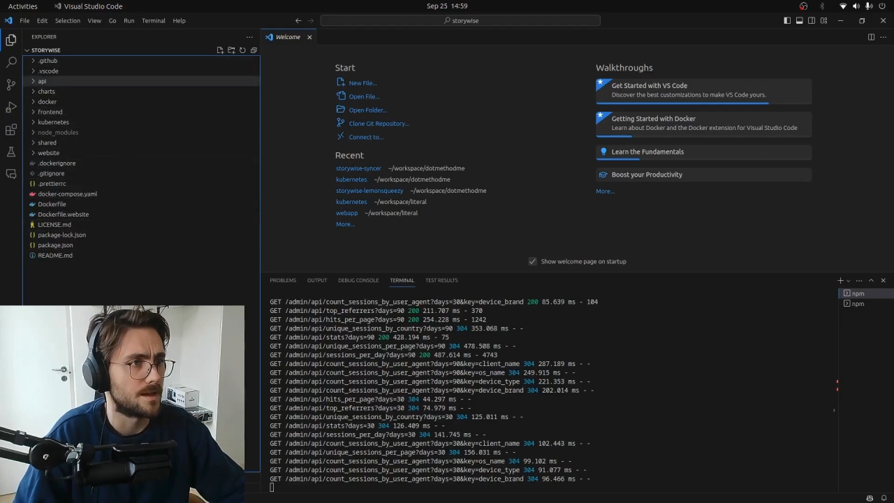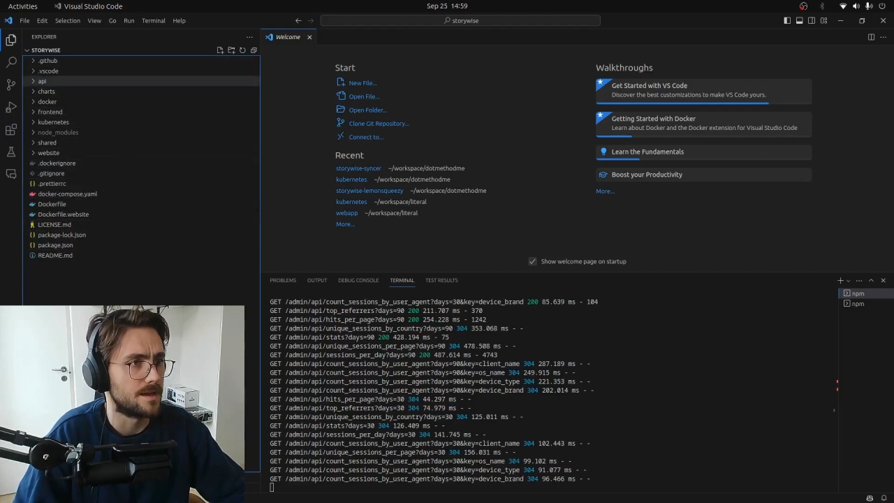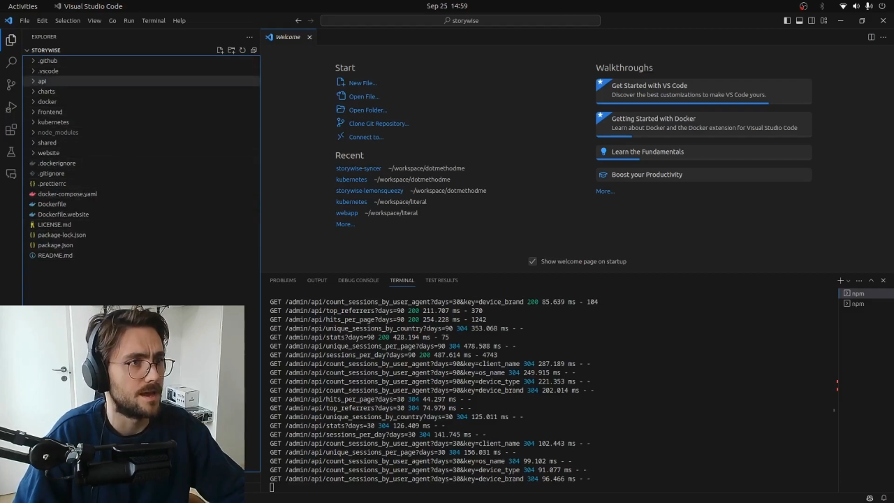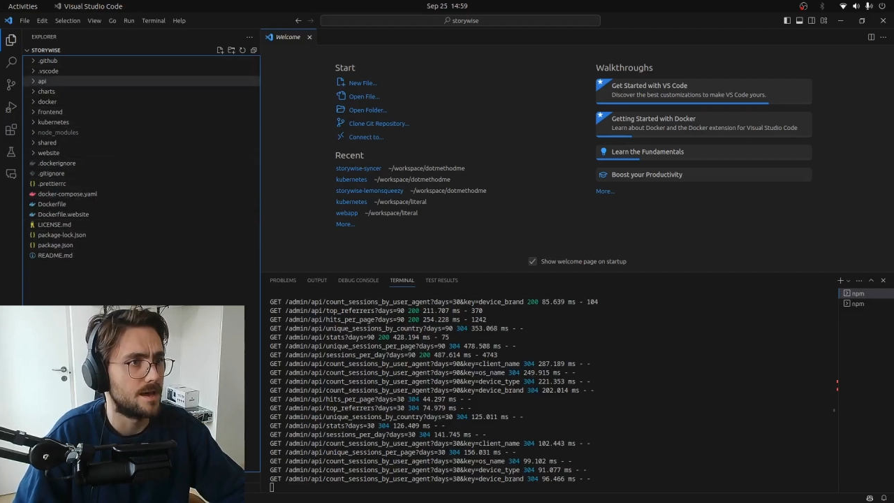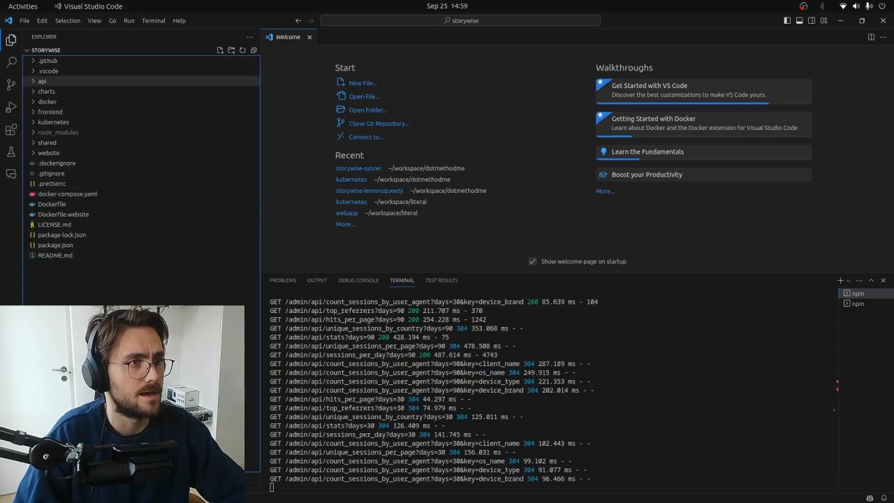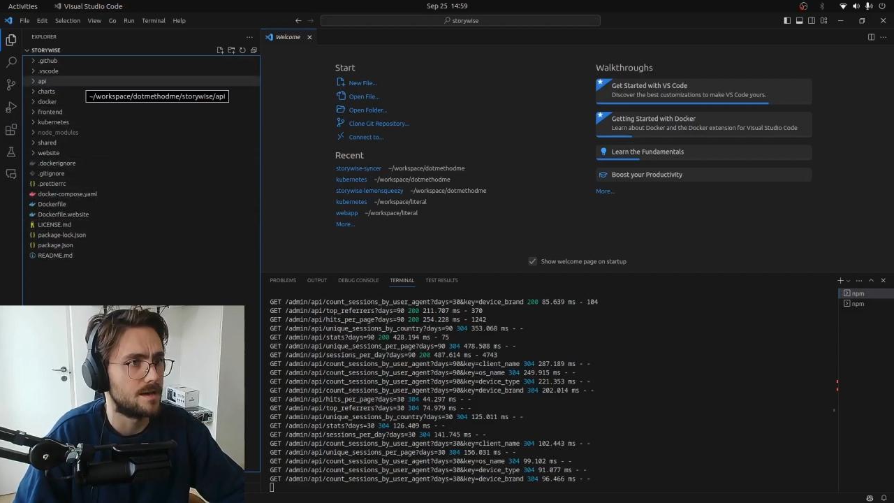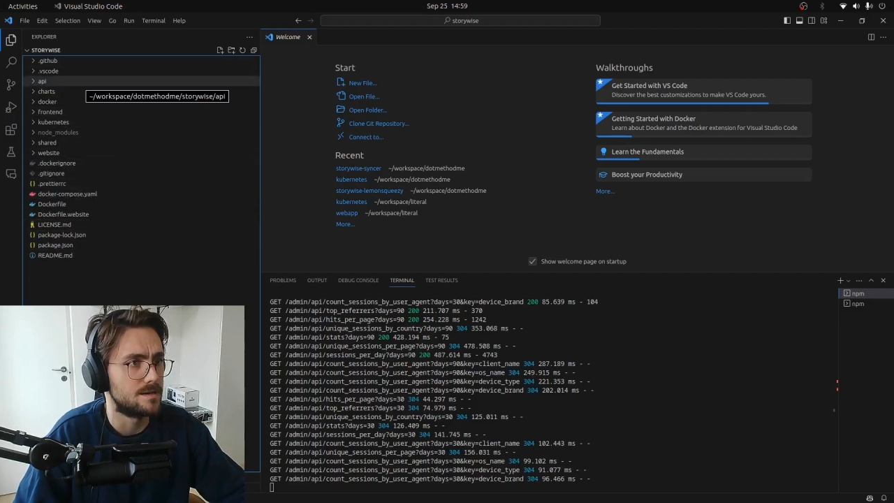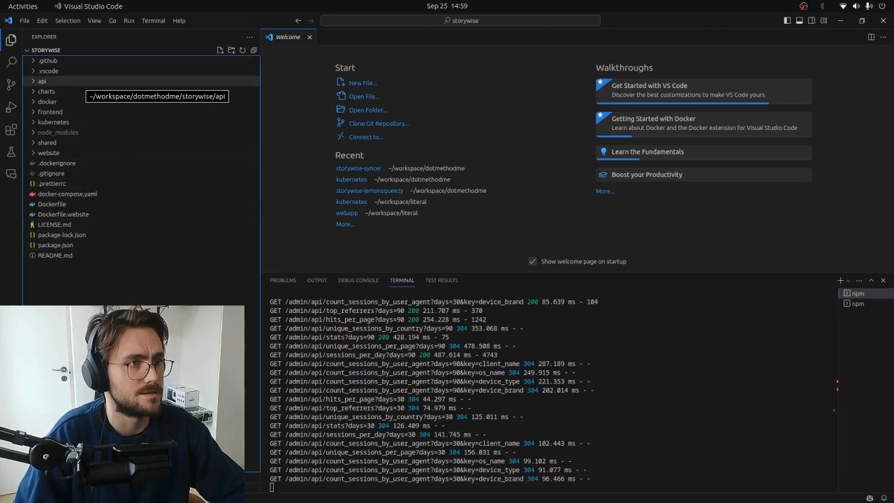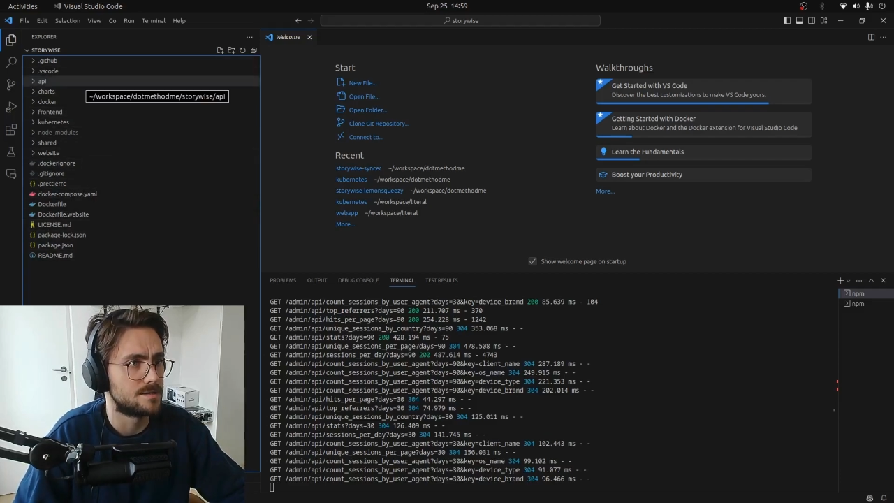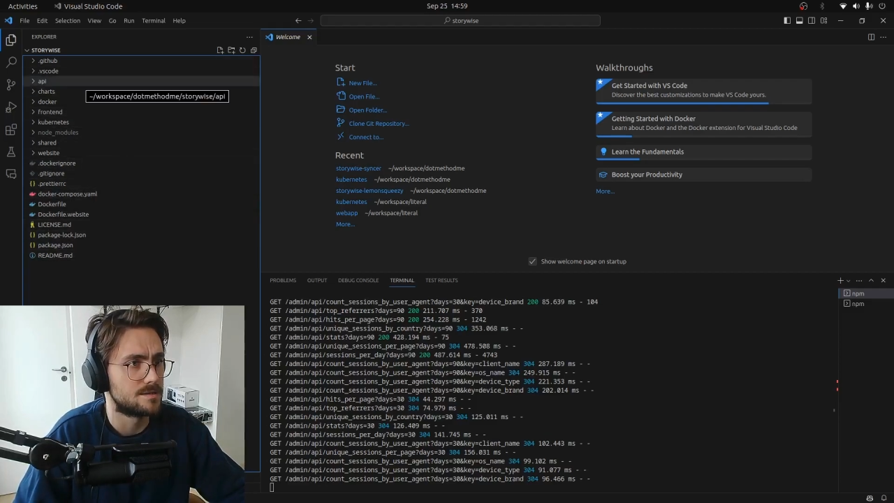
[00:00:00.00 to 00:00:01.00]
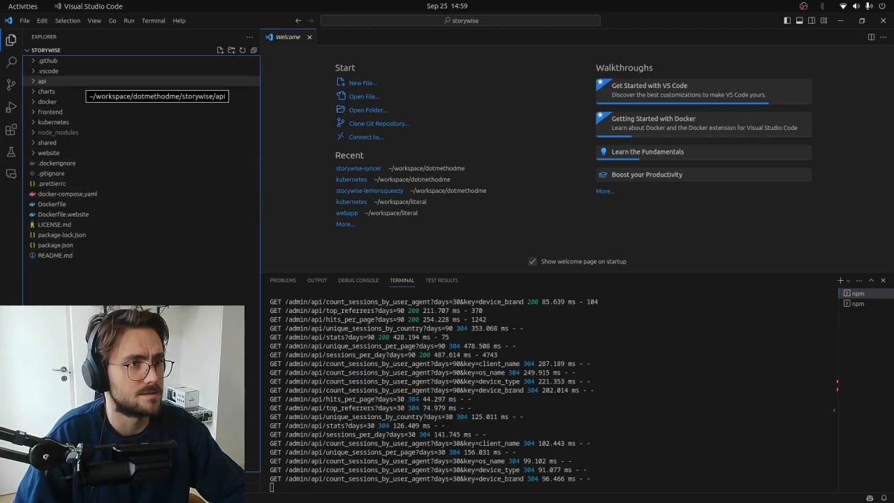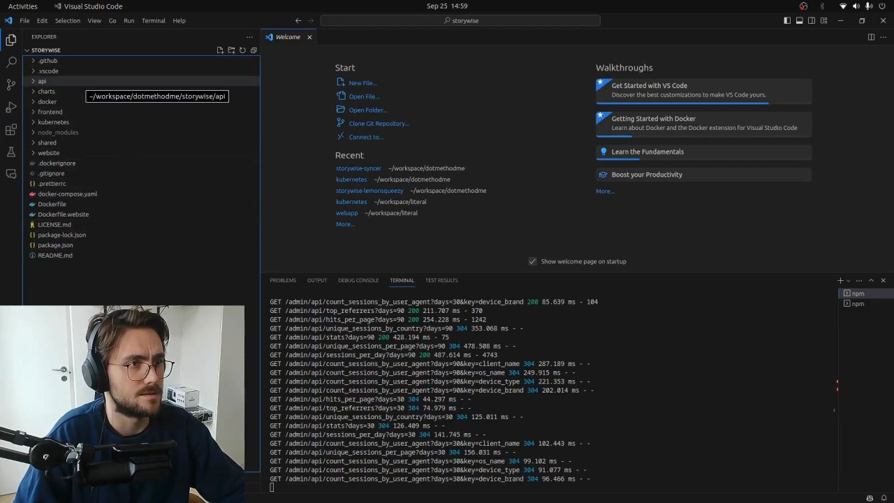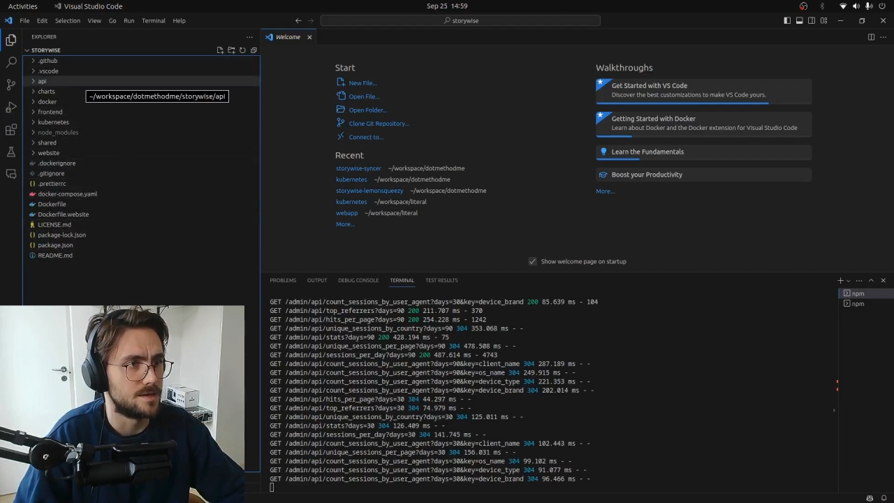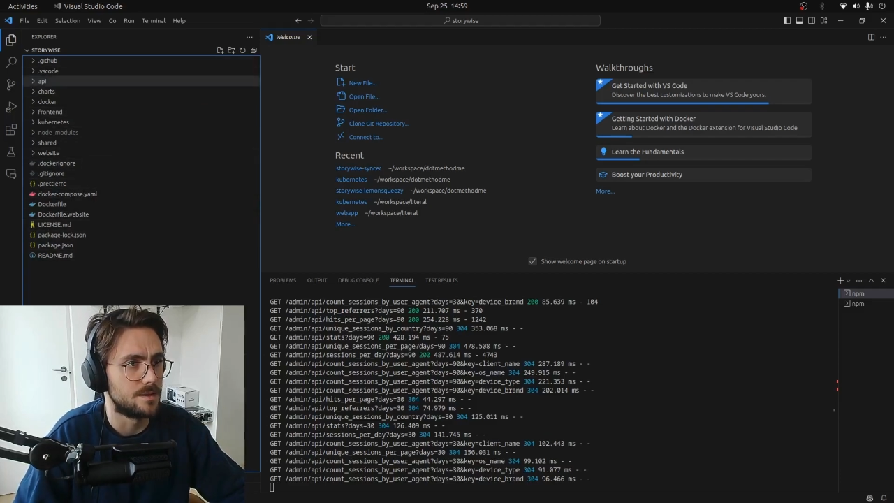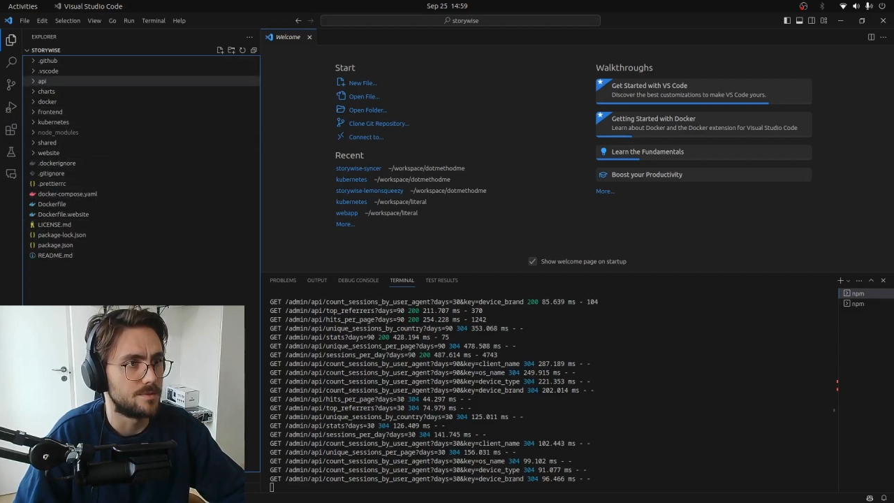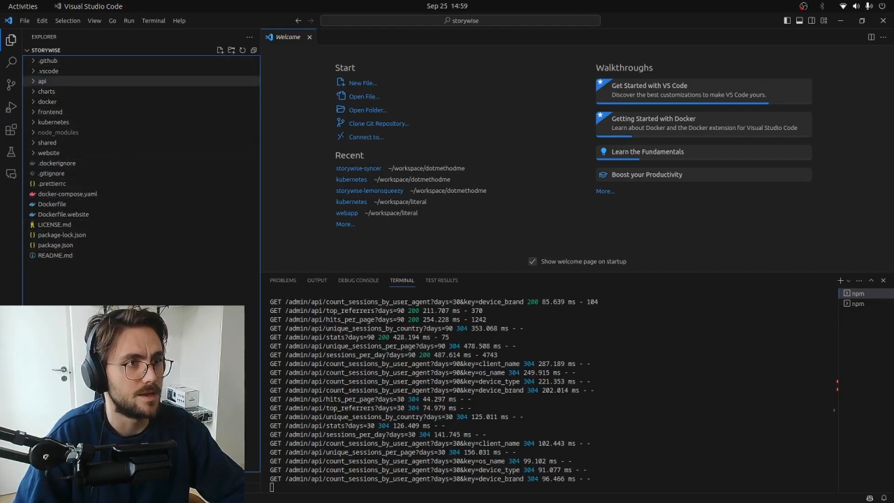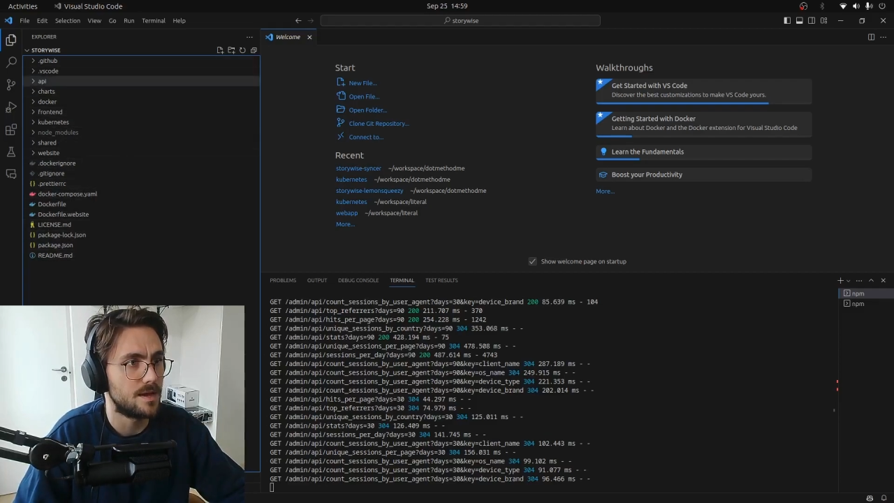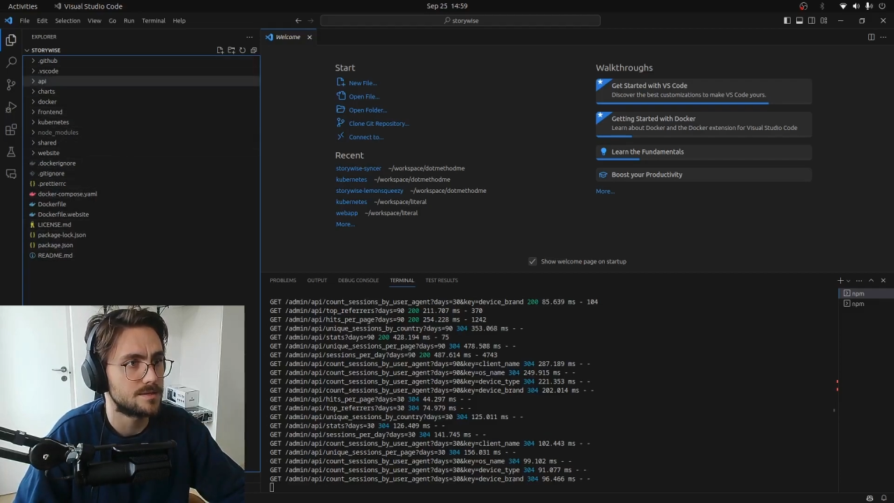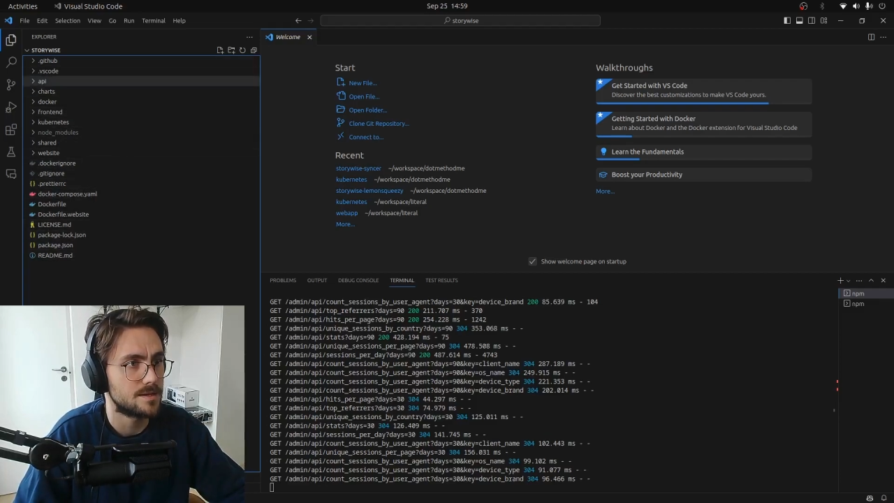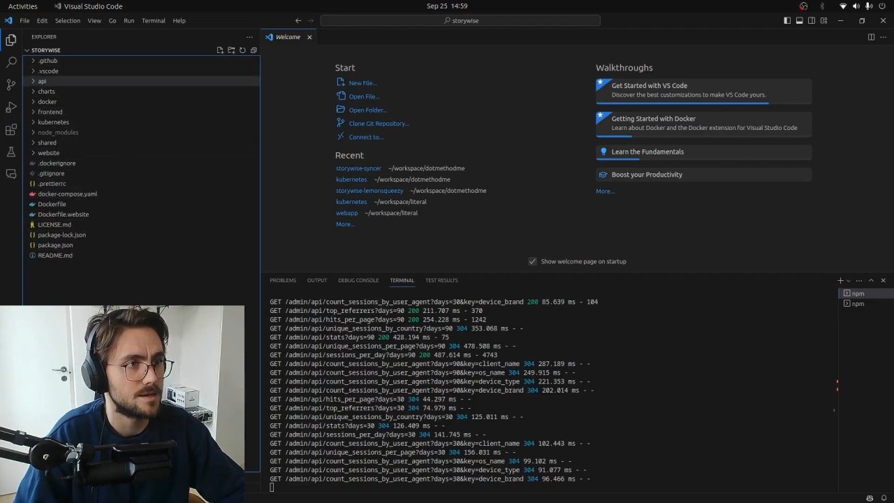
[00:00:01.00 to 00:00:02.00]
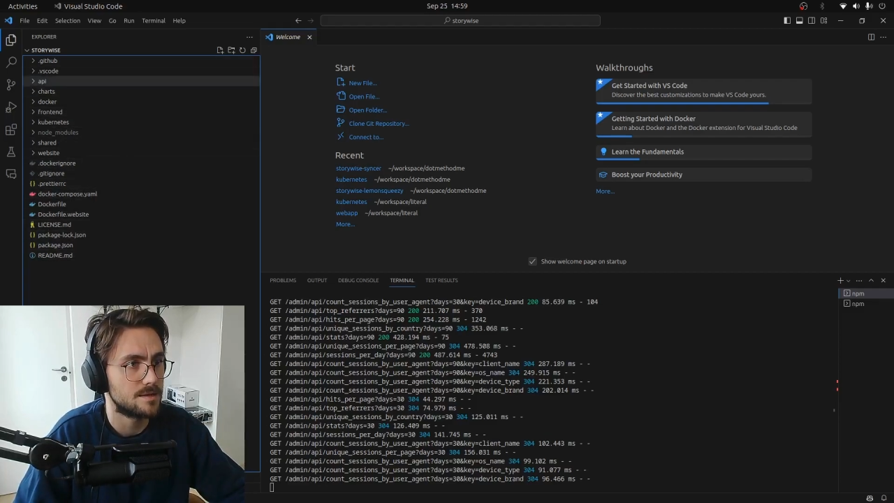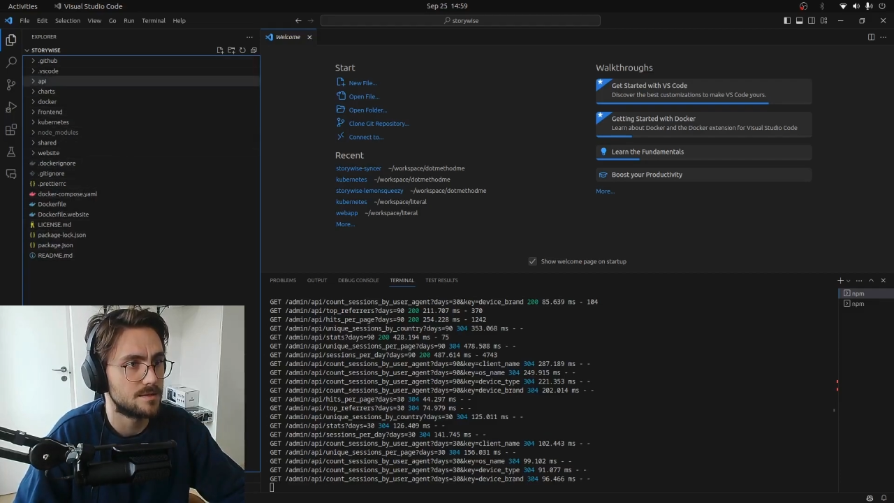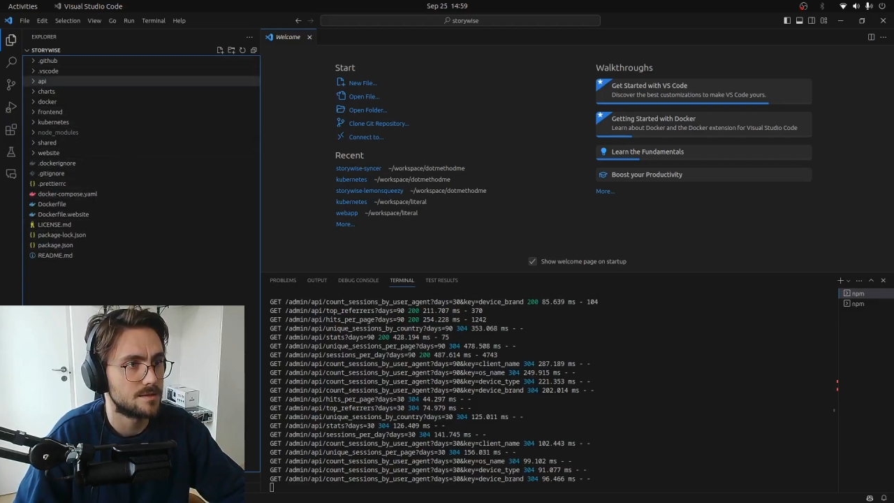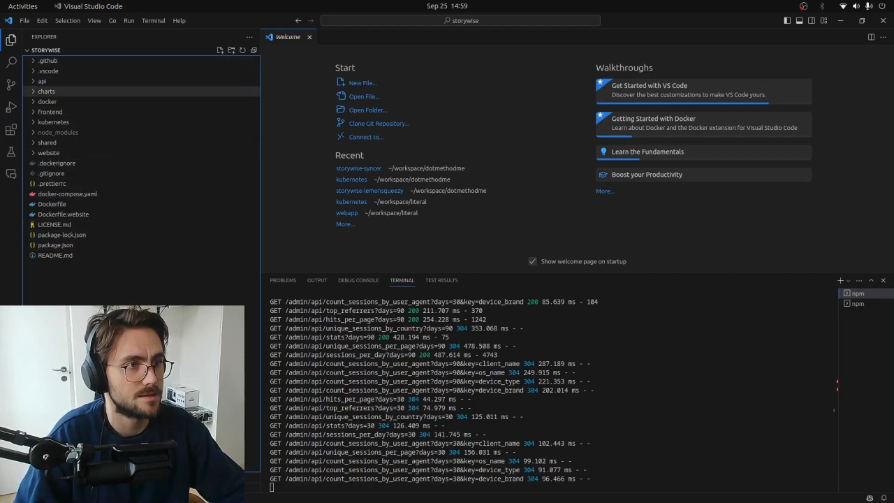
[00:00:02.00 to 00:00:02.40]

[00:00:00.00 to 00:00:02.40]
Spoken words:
It has an API side,